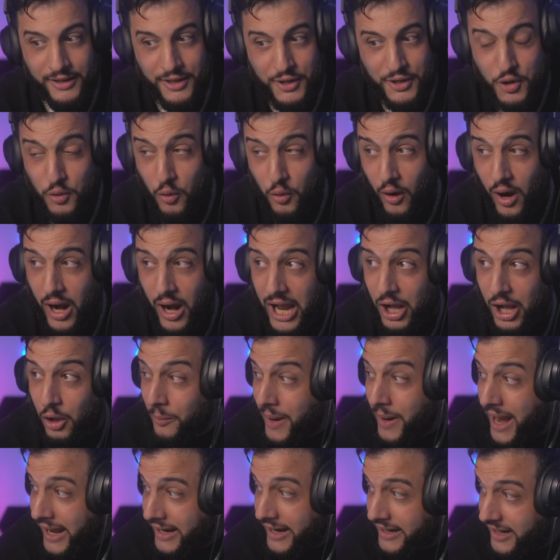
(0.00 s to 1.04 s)
URL,
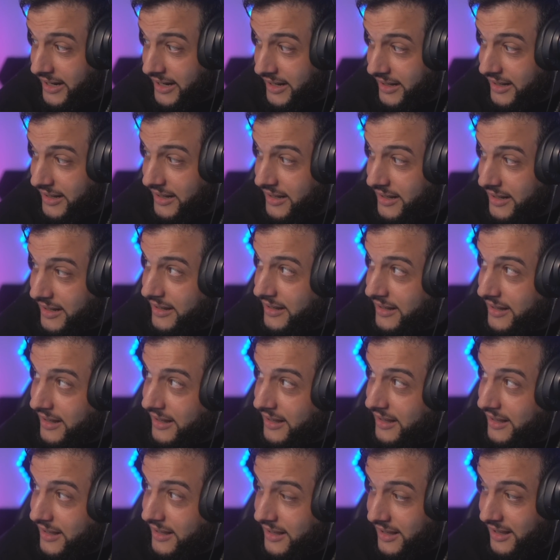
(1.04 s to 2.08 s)
man.
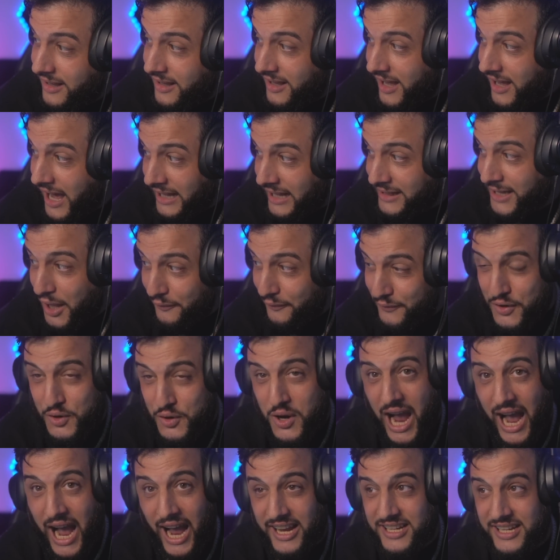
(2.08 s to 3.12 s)
I love you
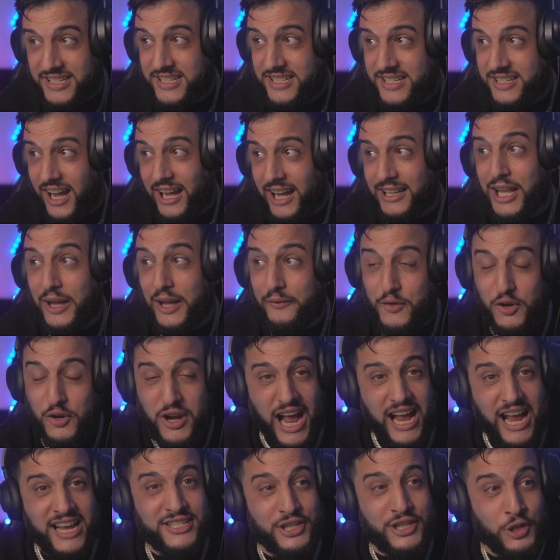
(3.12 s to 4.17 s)
guys. I love you
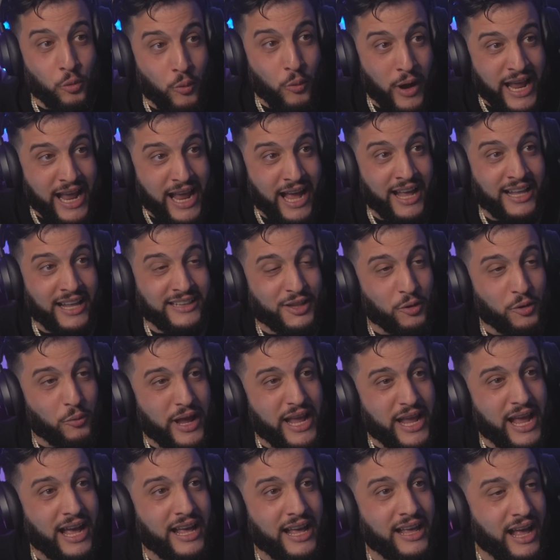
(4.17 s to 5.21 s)
guys the way
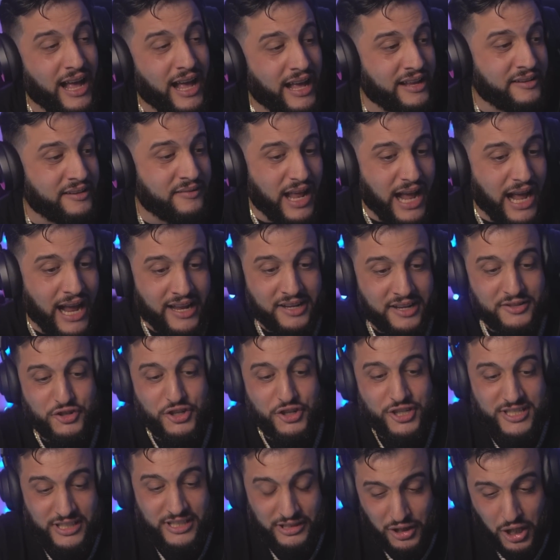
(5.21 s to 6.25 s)
I
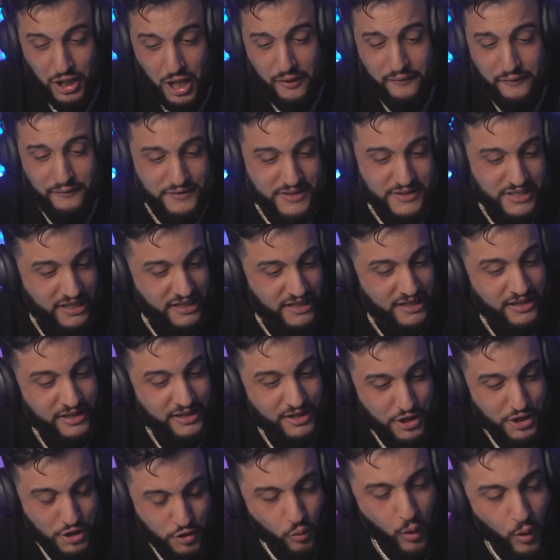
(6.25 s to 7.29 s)
just loved
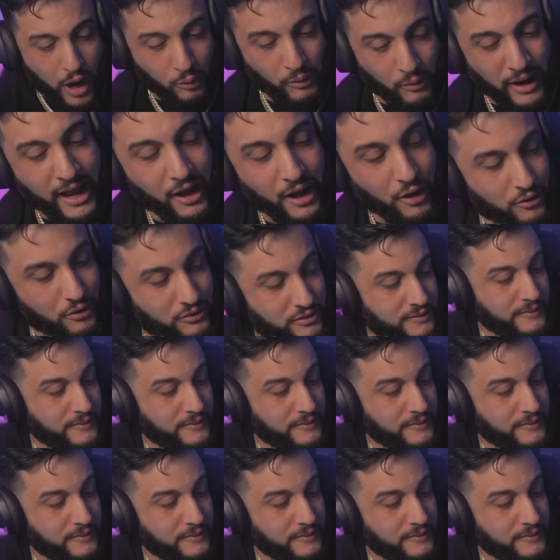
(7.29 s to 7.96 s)
URL.